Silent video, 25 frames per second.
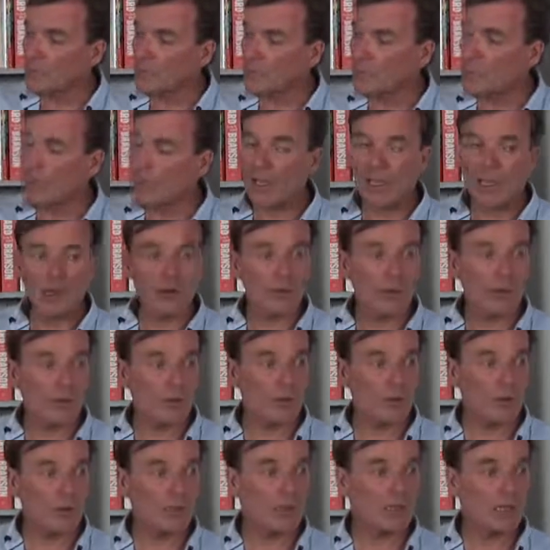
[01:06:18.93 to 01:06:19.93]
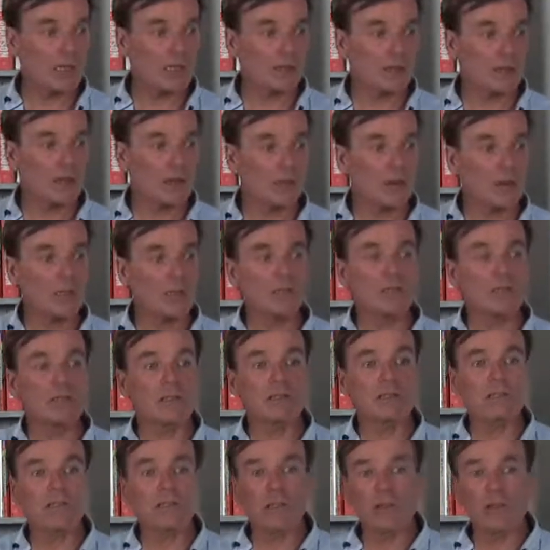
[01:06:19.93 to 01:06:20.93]
Like I hear a lot of people asking me questions, I
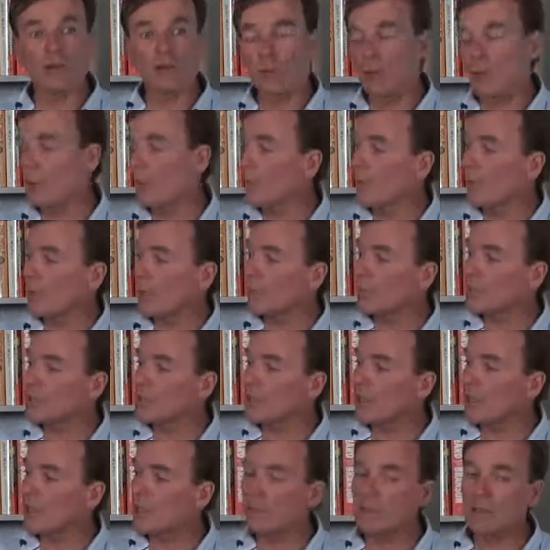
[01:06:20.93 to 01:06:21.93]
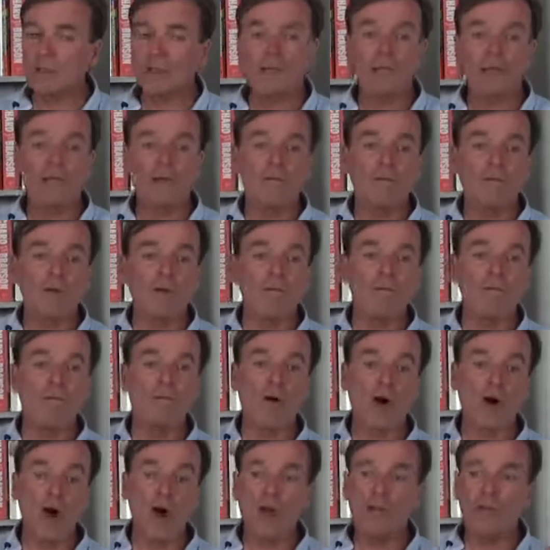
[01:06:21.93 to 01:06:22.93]
see a lot of people make mistakes. For
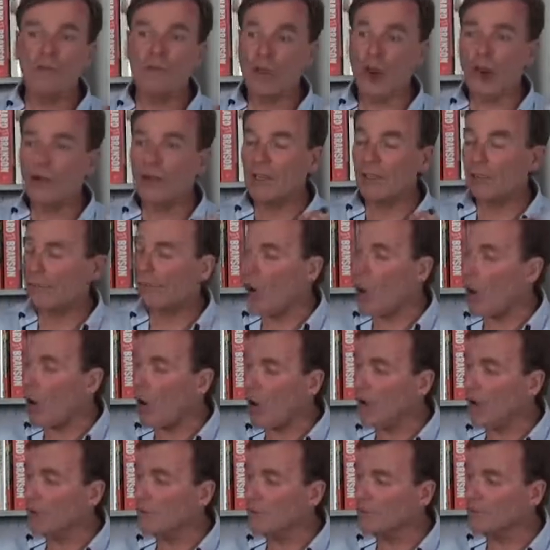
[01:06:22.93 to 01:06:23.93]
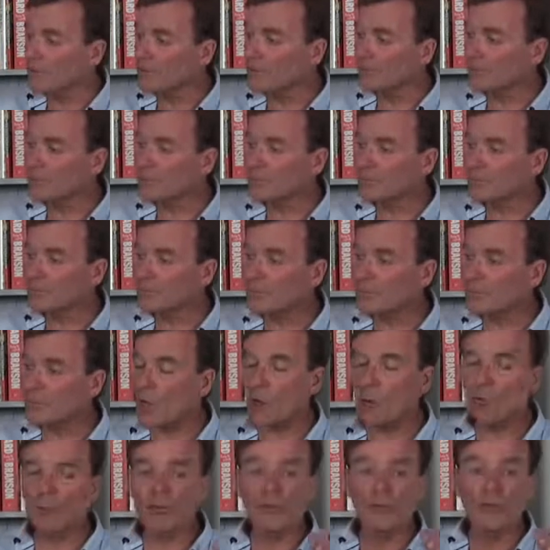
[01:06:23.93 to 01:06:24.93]
$5.95,
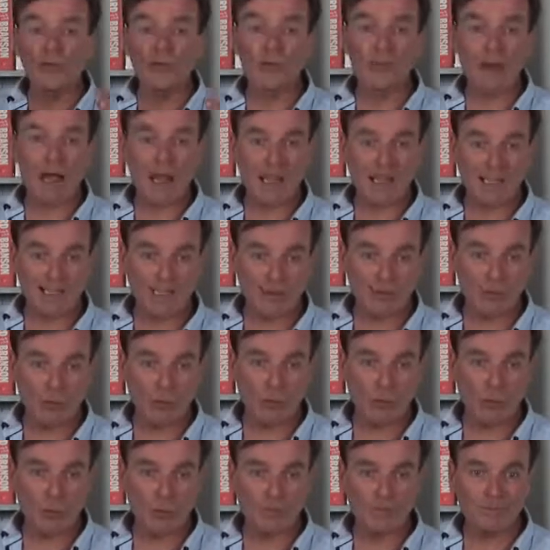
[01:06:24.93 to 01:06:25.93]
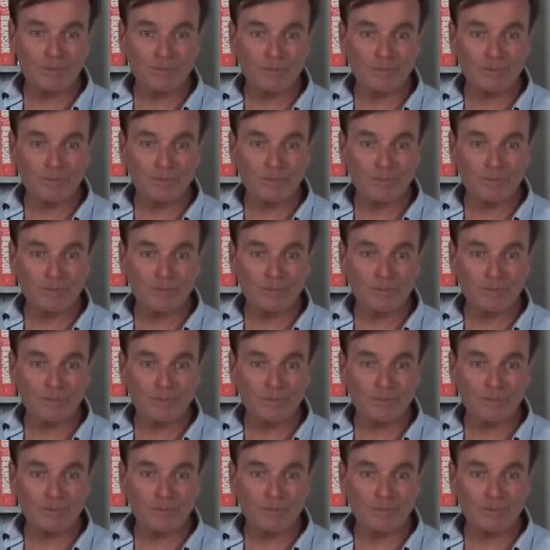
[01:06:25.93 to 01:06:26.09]
I'll do you a marketing report